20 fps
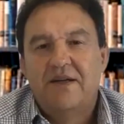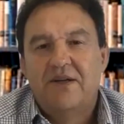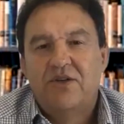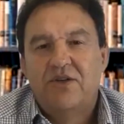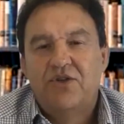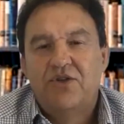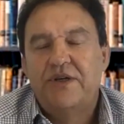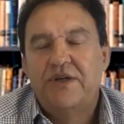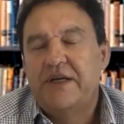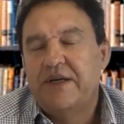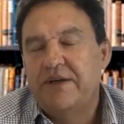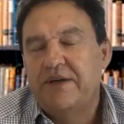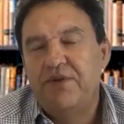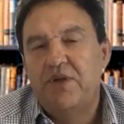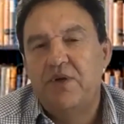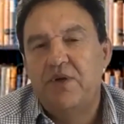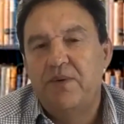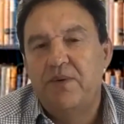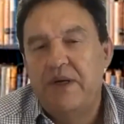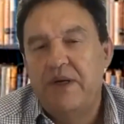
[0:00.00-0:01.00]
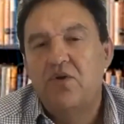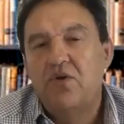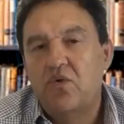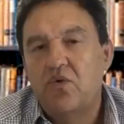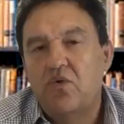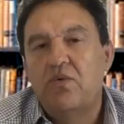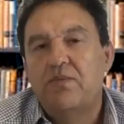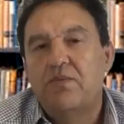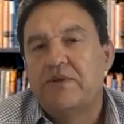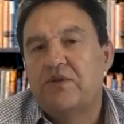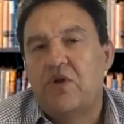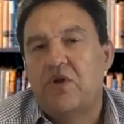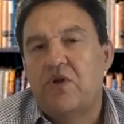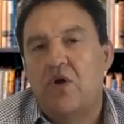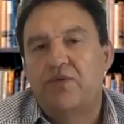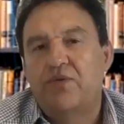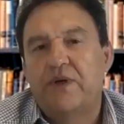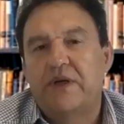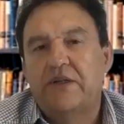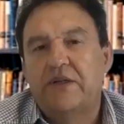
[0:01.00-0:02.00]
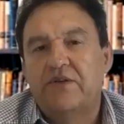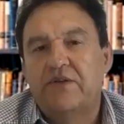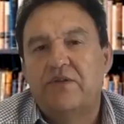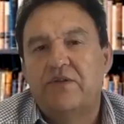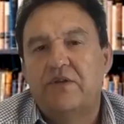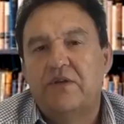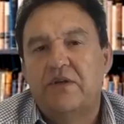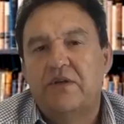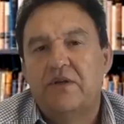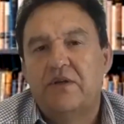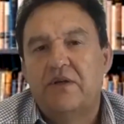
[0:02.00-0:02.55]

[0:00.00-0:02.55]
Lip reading: should give you enormous confidence